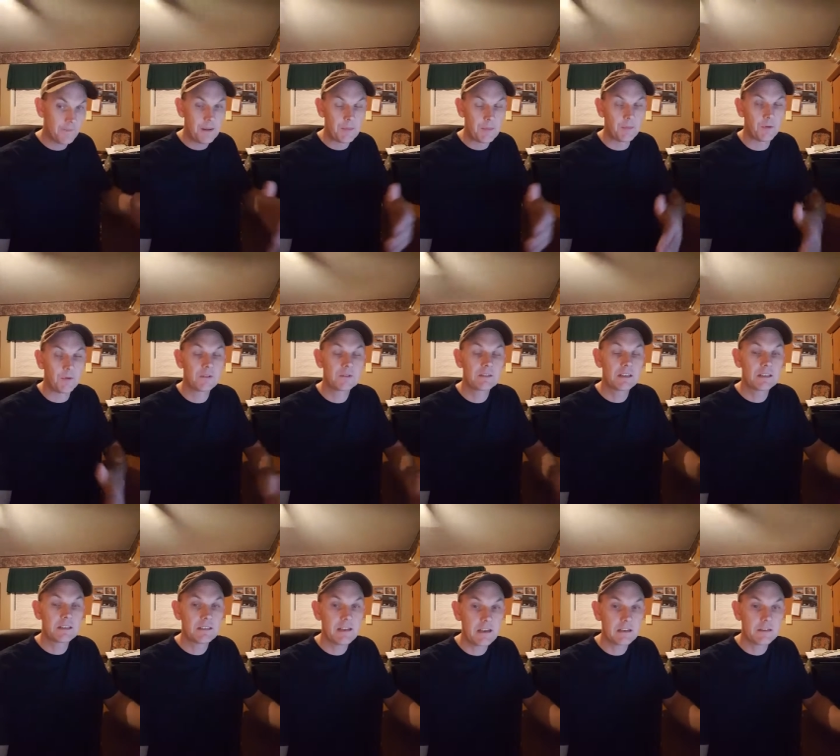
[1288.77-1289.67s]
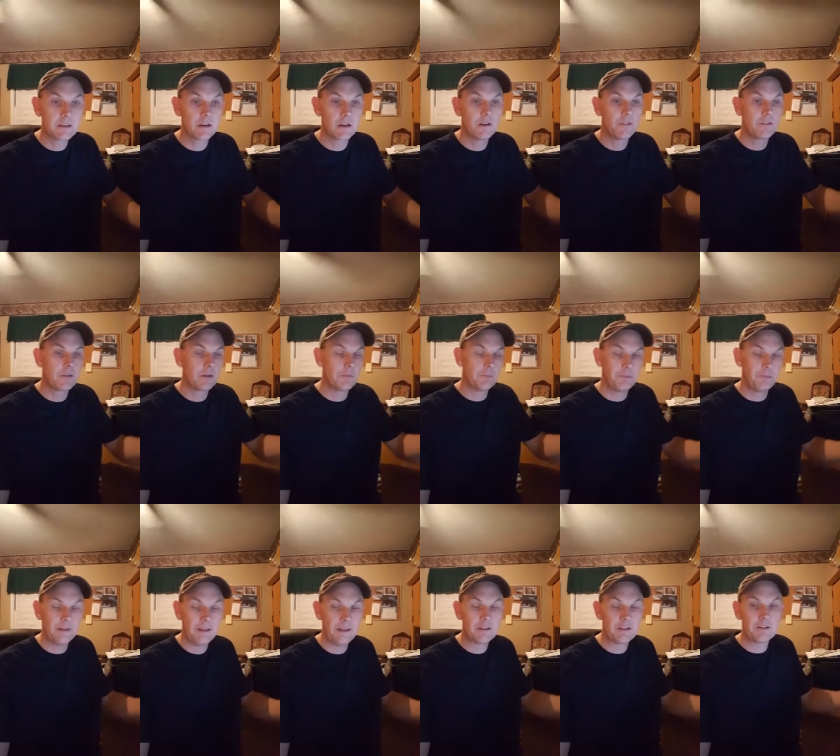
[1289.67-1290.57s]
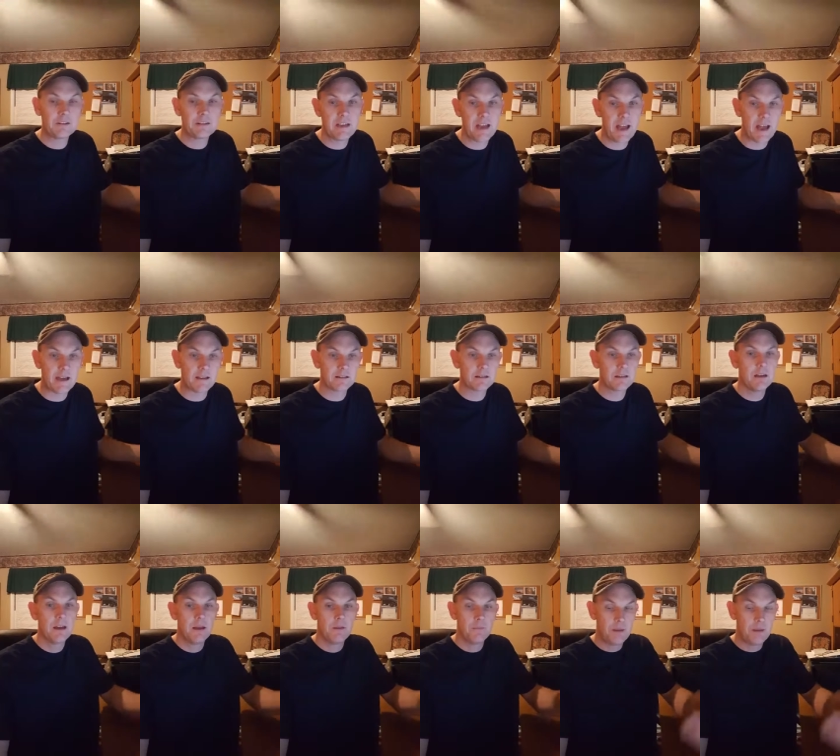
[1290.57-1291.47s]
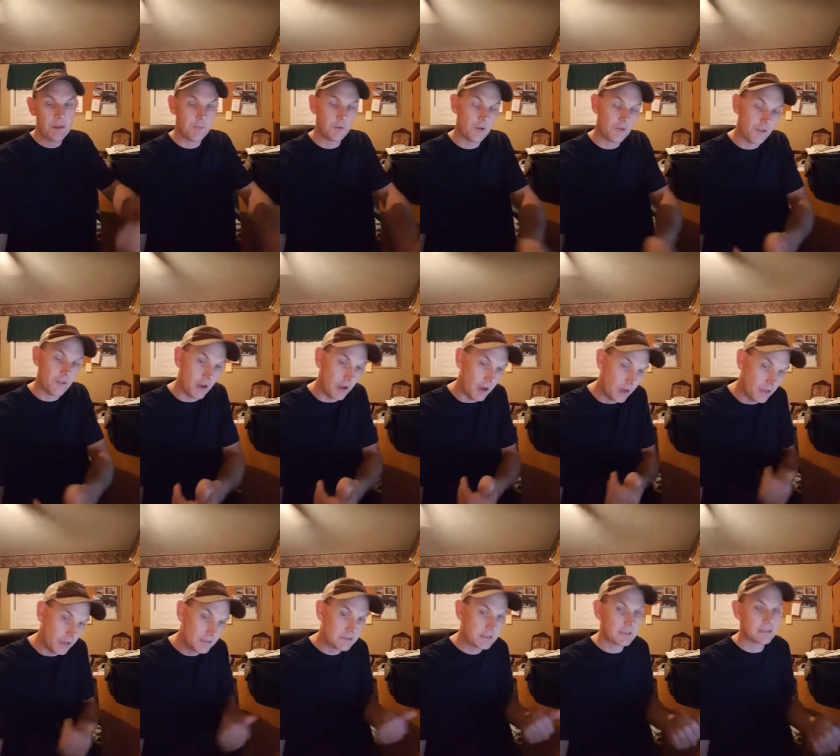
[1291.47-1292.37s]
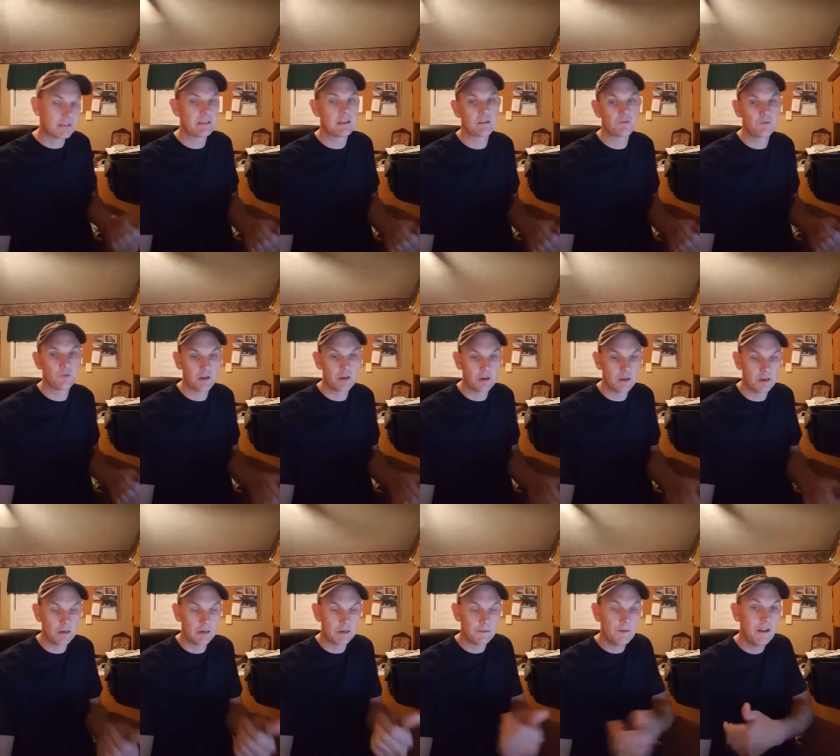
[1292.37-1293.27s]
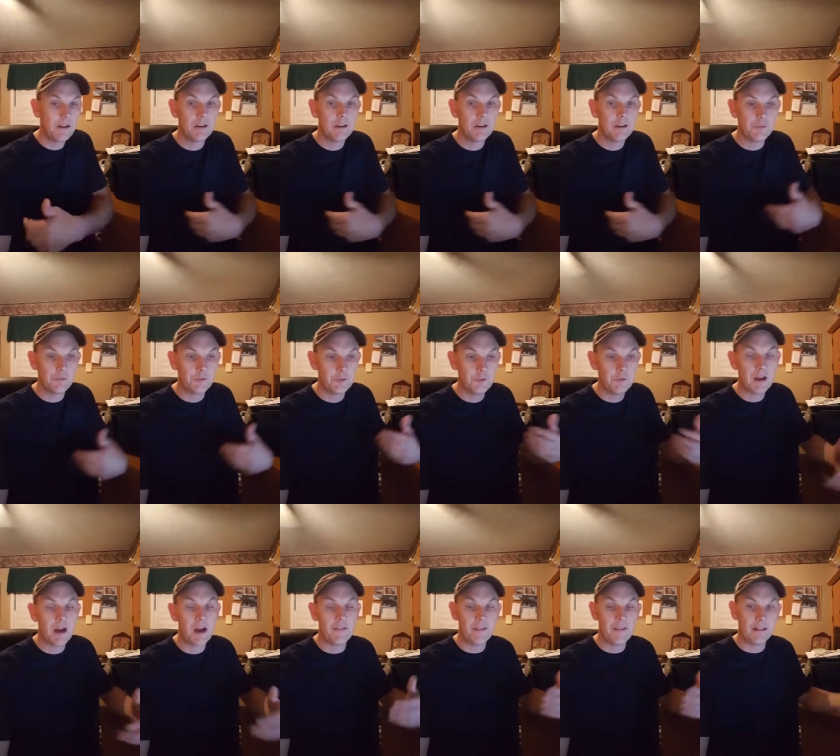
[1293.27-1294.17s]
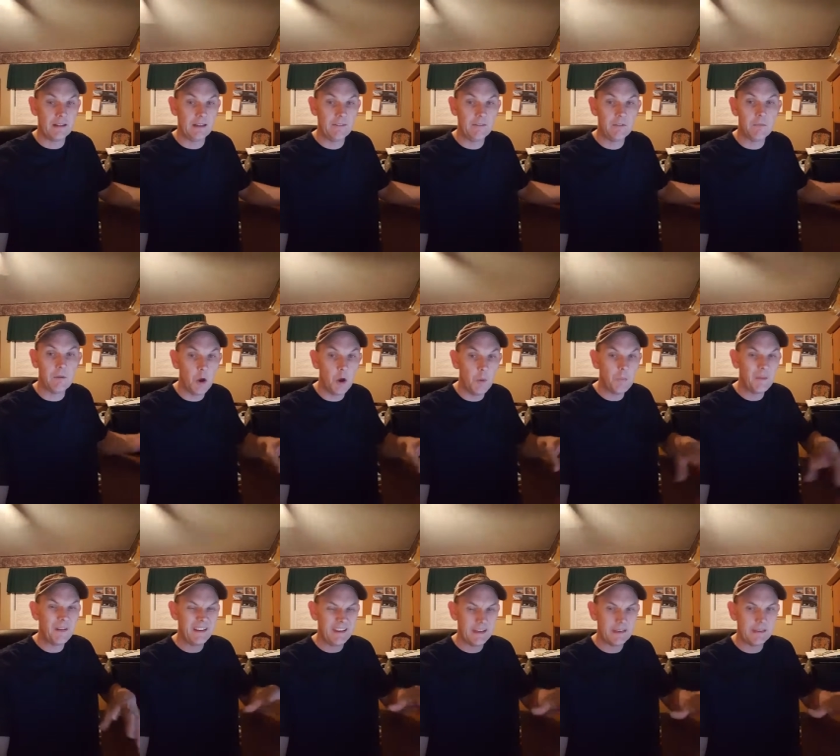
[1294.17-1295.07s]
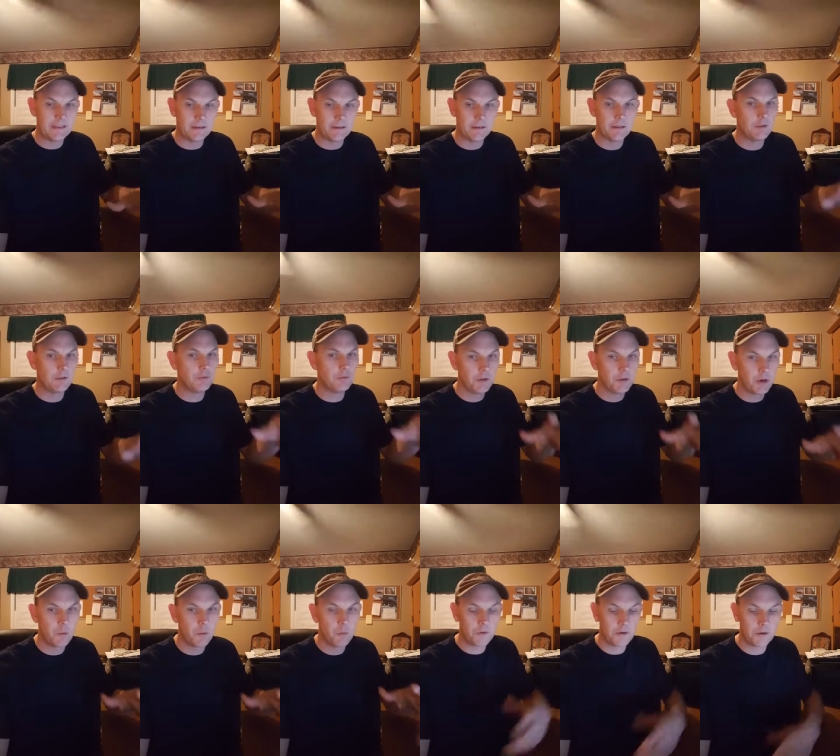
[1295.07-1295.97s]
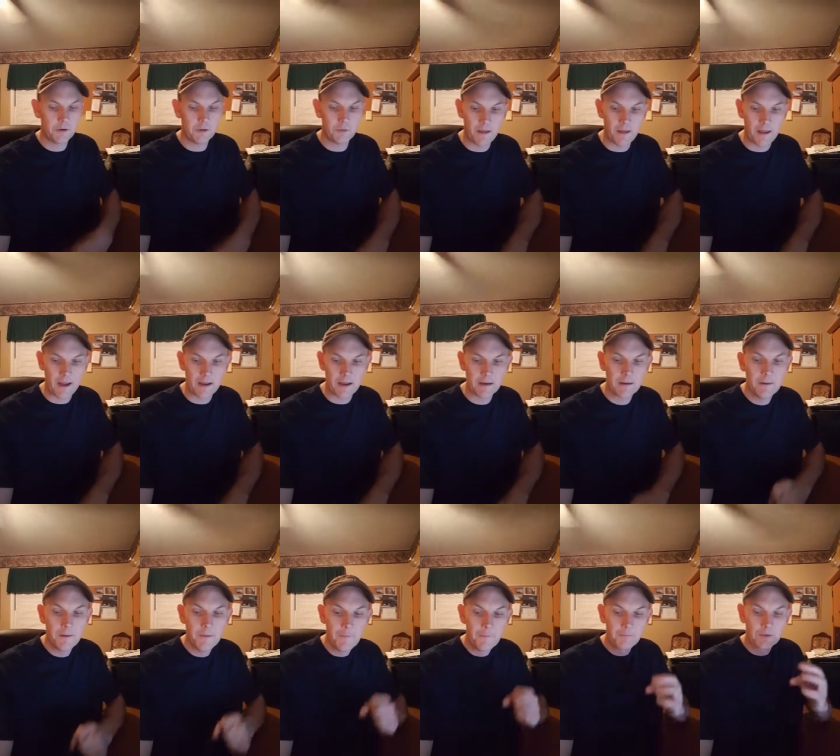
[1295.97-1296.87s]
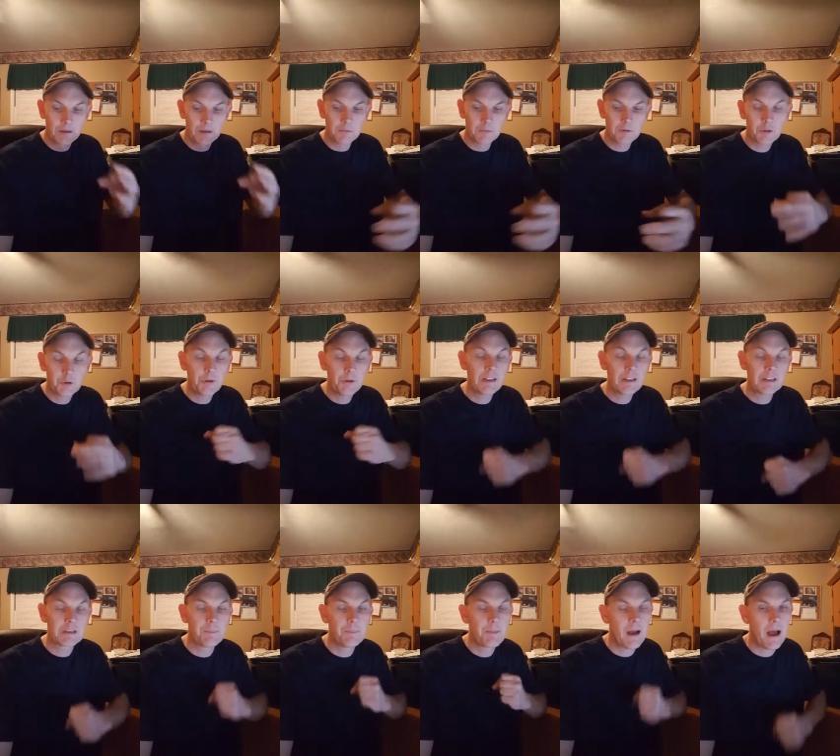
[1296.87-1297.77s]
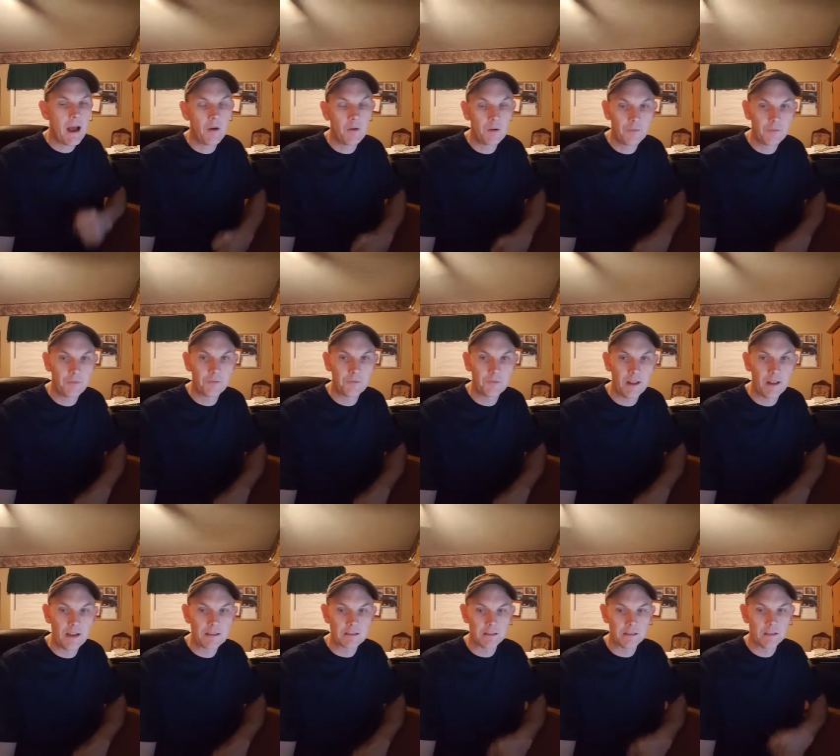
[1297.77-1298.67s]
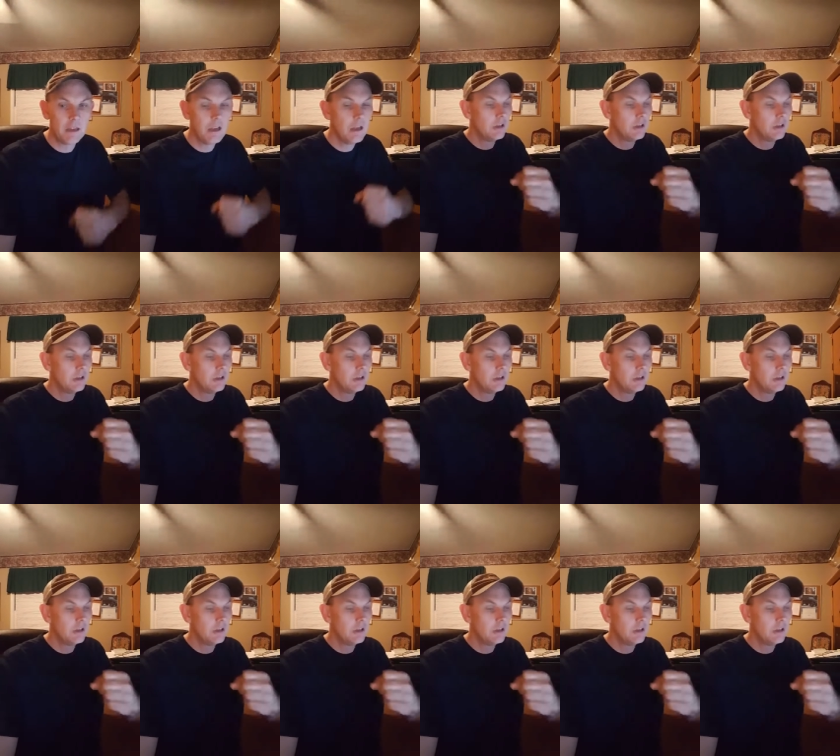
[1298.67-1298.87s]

People on the success curve complete their tasks. People on the unsuccessful curve do not. They leave them open ended. You don't want to do that. Number three is the power of reflection.